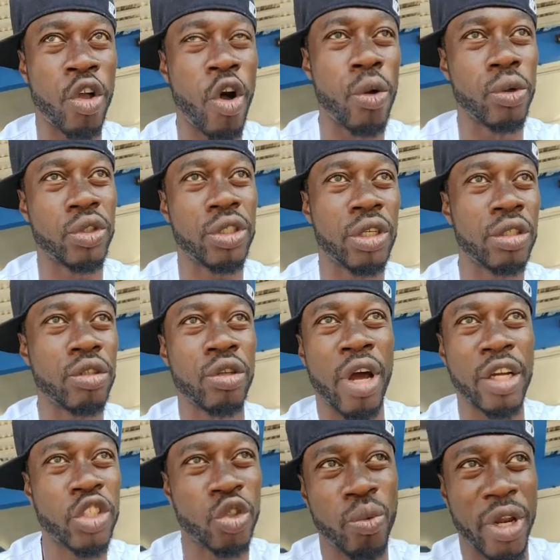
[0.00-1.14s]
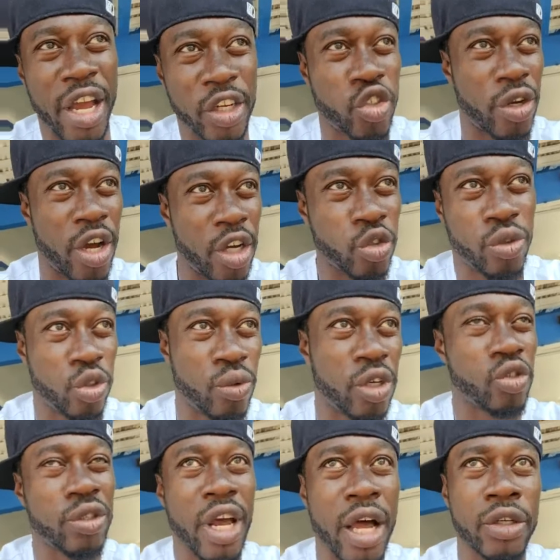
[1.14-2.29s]
goals. You know, I just want an extra $100
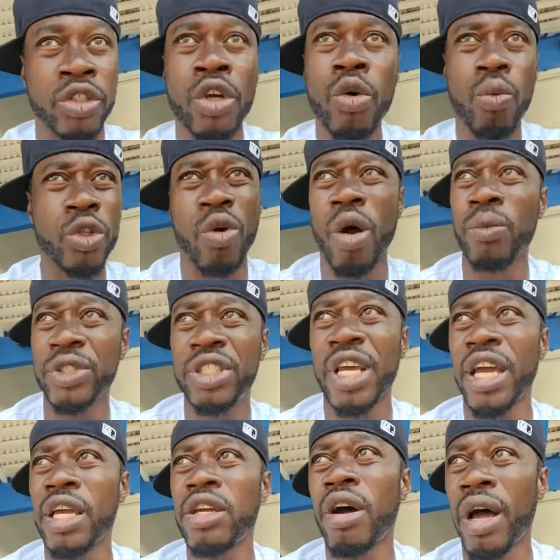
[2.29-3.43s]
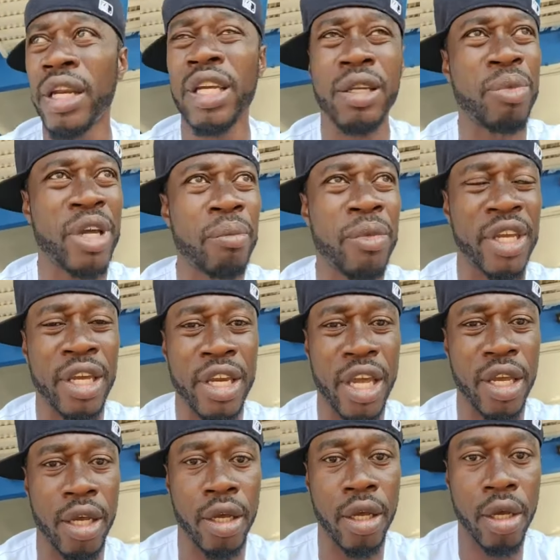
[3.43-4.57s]
or $200. What's wrong with saying, yo, I need to be a
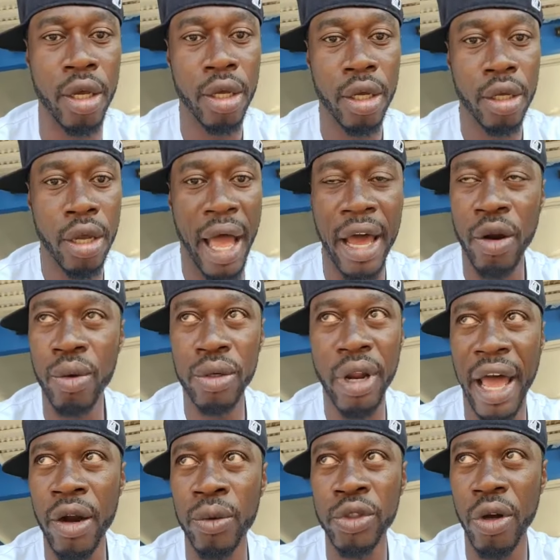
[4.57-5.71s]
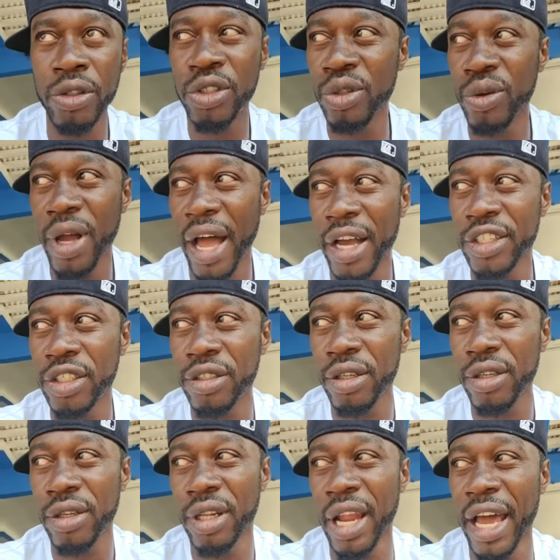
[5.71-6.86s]
millionaire? I don't talk to you guys
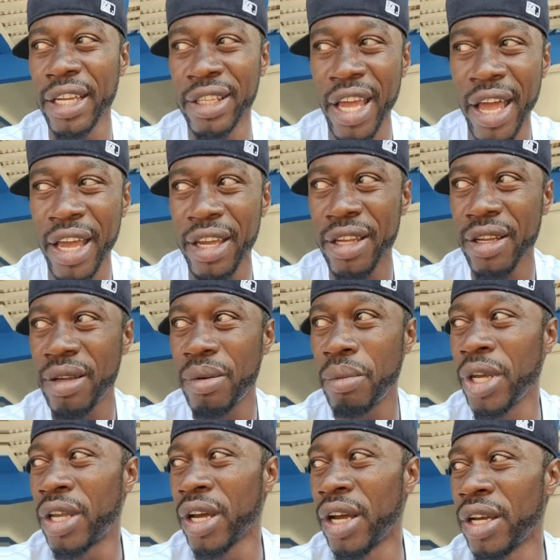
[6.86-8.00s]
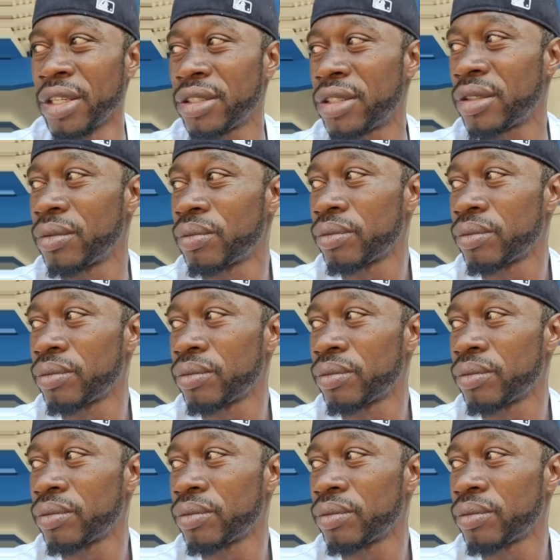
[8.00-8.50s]
like that because